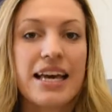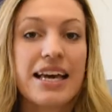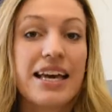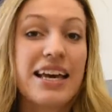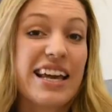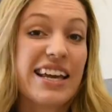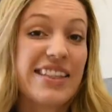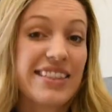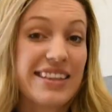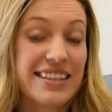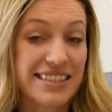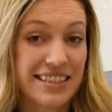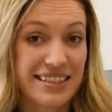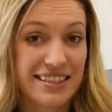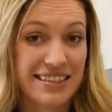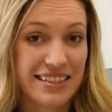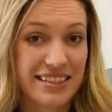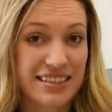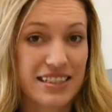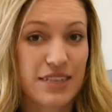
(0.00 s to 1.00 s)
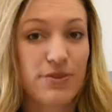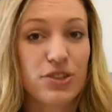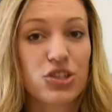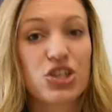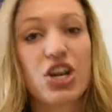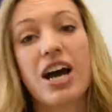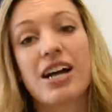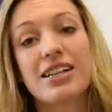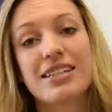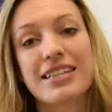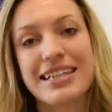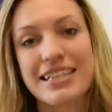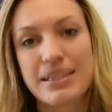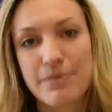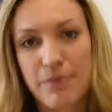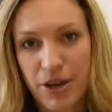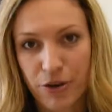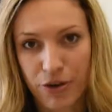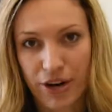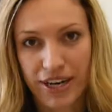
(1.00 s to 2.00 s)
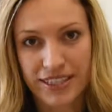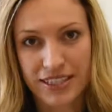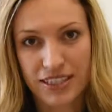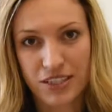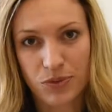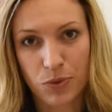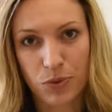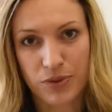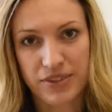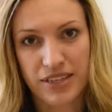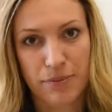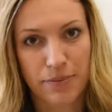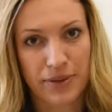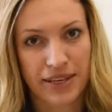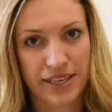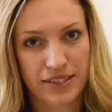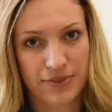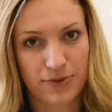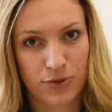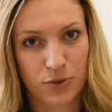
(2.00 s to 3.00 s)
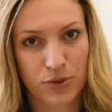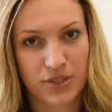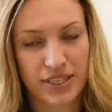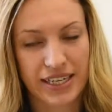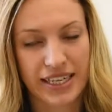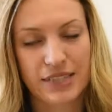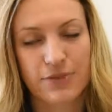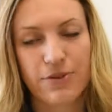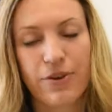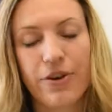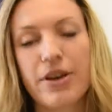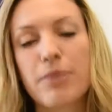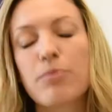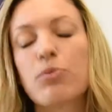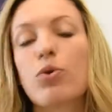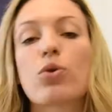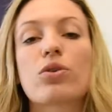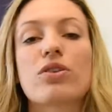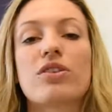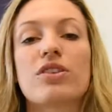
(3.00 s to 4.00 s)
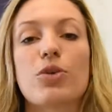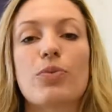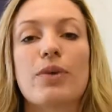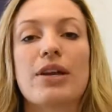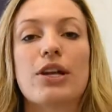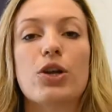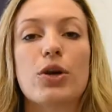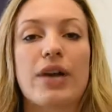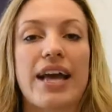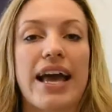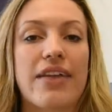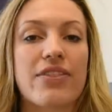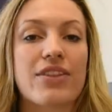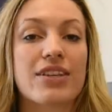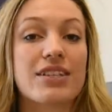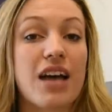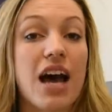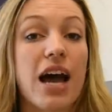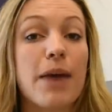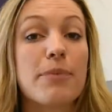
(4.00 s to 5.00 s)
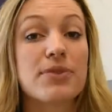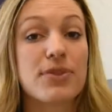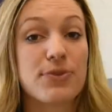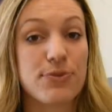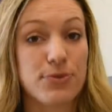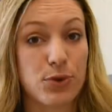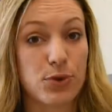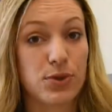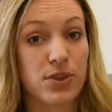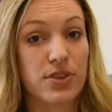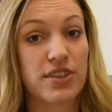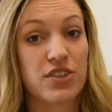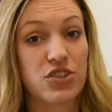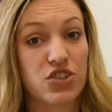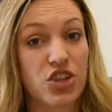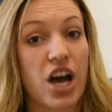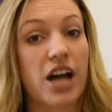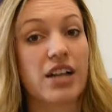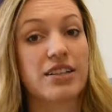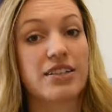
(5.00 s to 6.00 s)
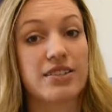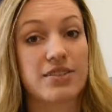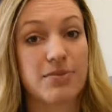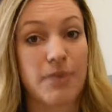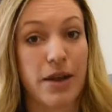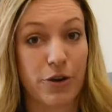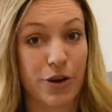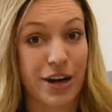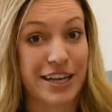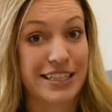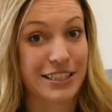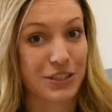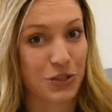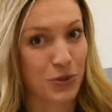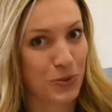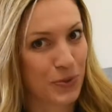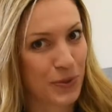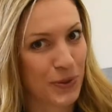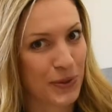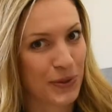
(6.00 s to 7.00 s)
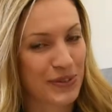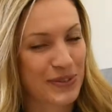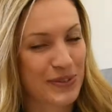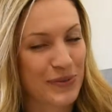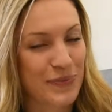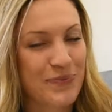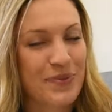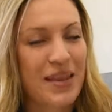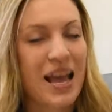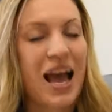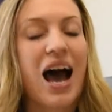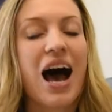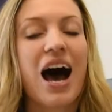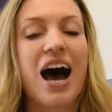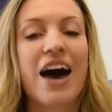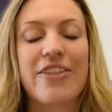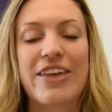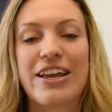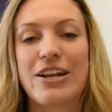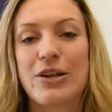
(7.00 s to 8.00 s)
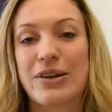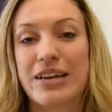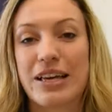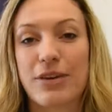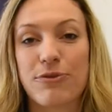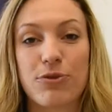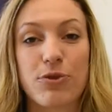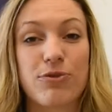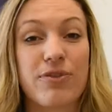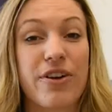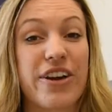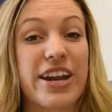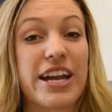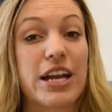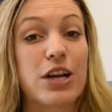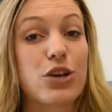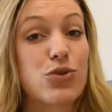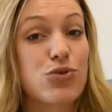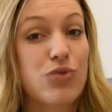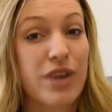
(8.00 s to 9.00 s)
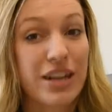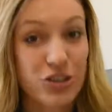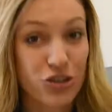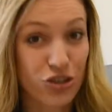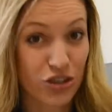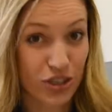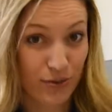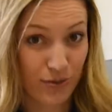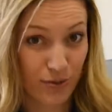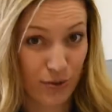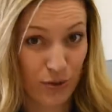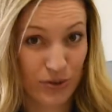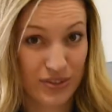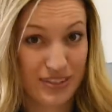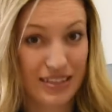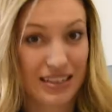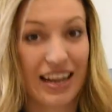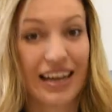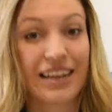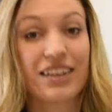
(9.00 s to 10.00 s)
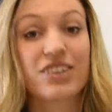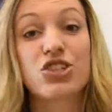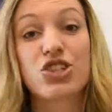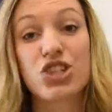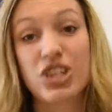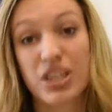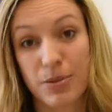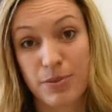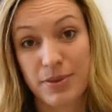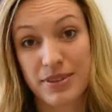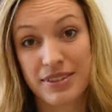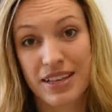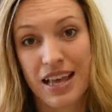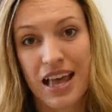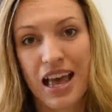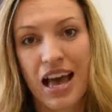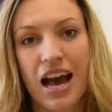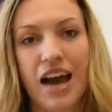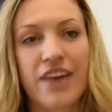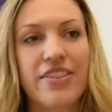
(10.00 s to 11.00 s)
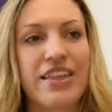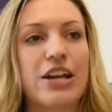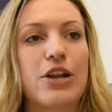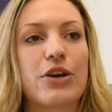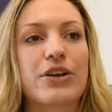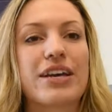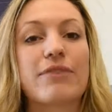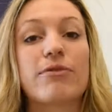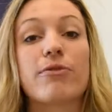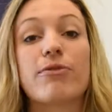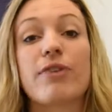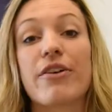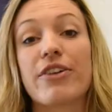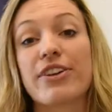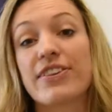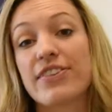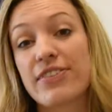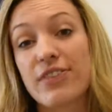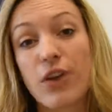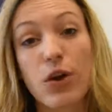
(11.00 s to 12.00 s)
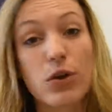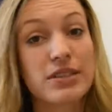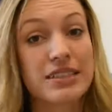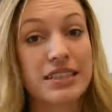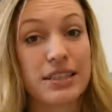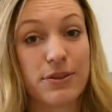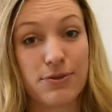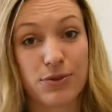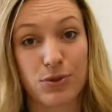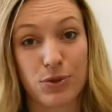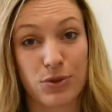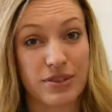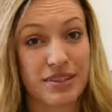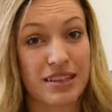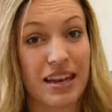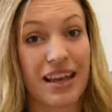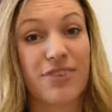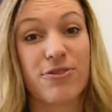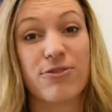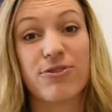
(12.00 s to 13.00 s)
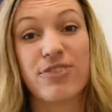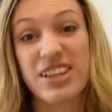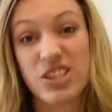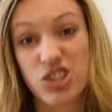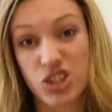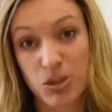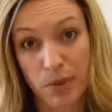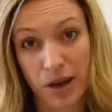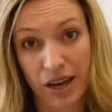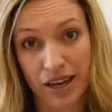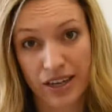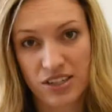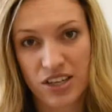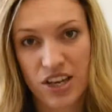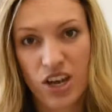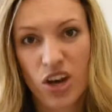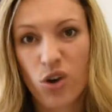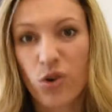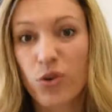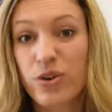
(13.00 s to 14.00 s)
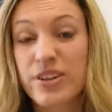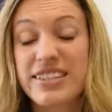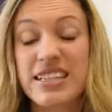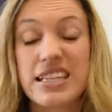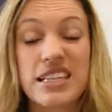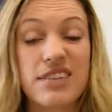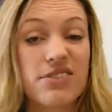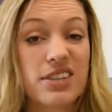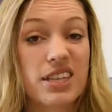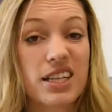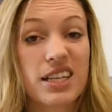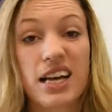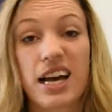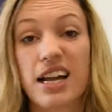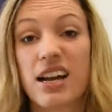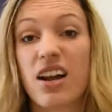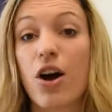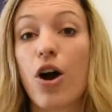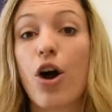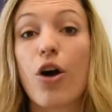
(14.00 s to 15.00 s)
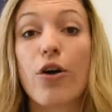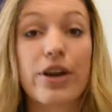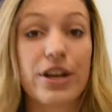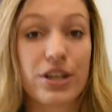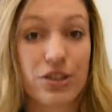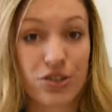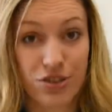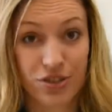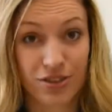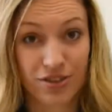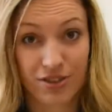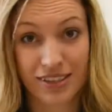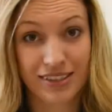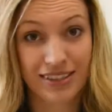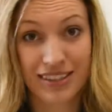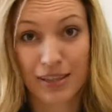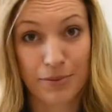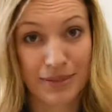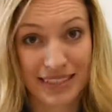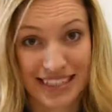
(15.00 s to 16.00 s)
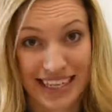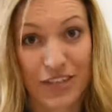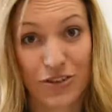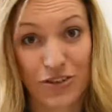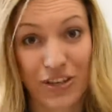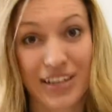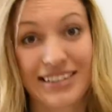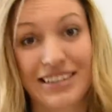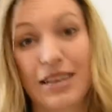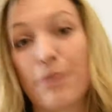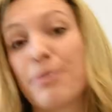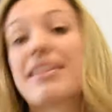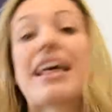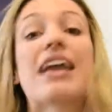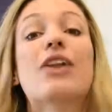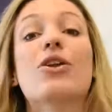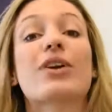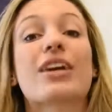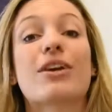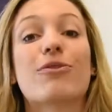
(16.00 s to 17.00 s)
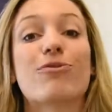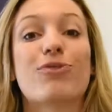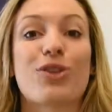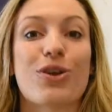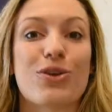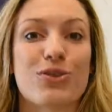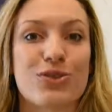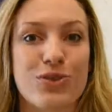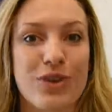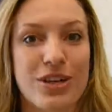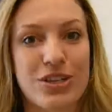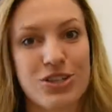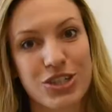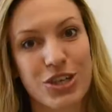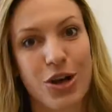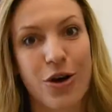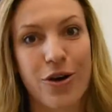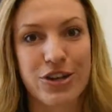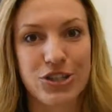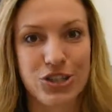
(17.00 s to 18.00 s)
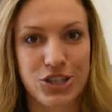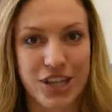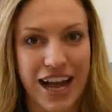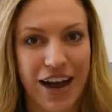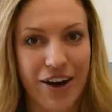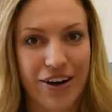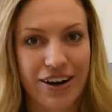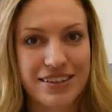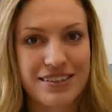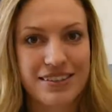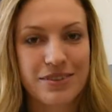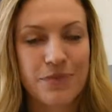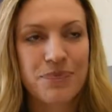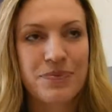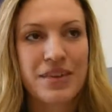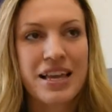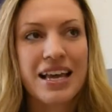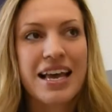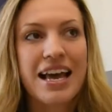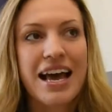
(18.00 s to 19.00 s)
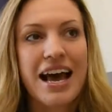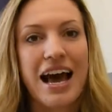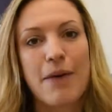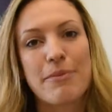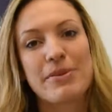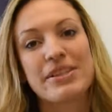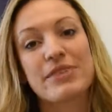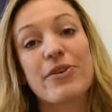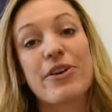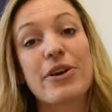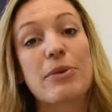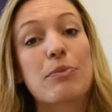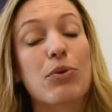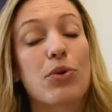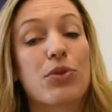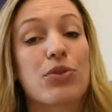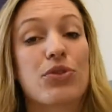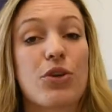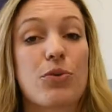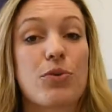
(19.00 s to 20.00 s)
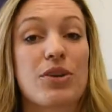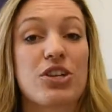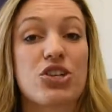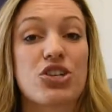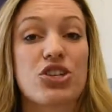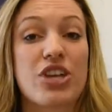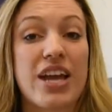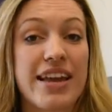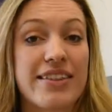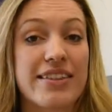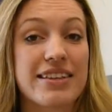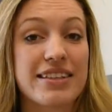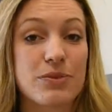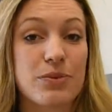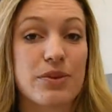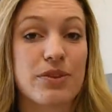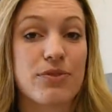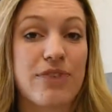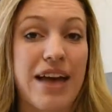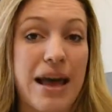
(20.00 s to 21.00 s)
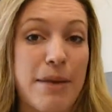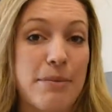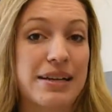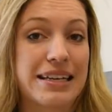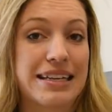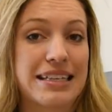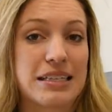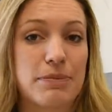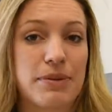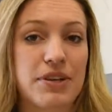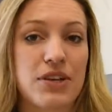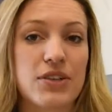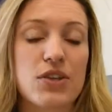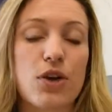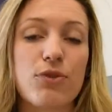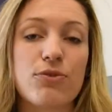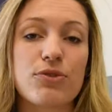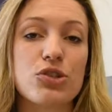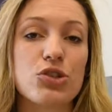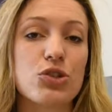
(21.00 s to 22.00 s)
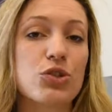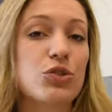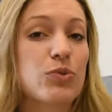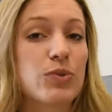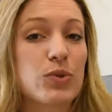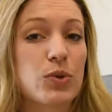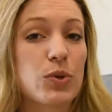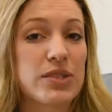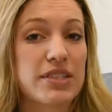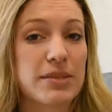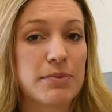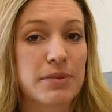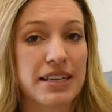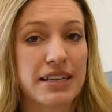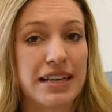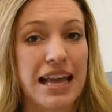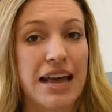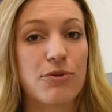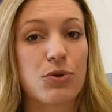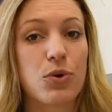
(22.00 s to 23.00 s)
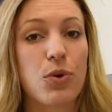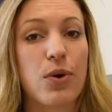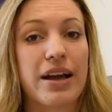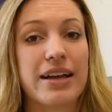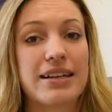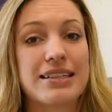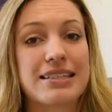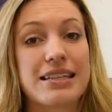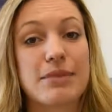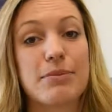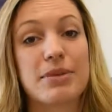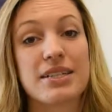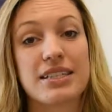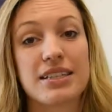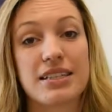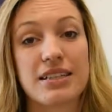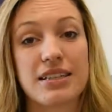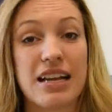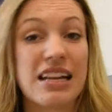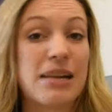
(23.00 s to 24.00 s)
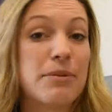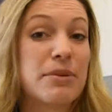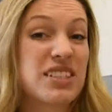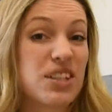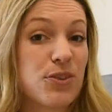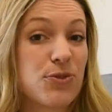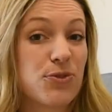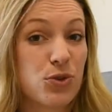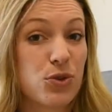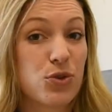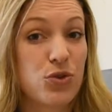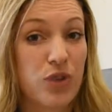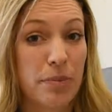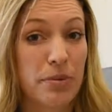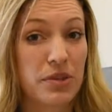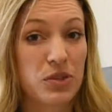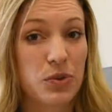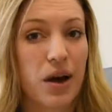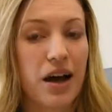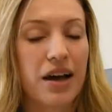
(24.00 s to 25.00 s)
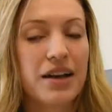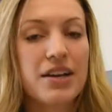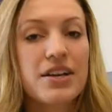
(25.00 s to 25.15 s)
In this instance, if a child is migrating towards their peers' food, it's very important that we look at the types of food that this child is migrating towards. Are they looking for very crunchy foods like chips? Are they looking for very salty foods like Vegemite? Or is it even the colour orange that seems to interest them and they're looking for those crunchy orange carrots? It's very important that we share this with families because often children with autism can have quite a limited food repertoire.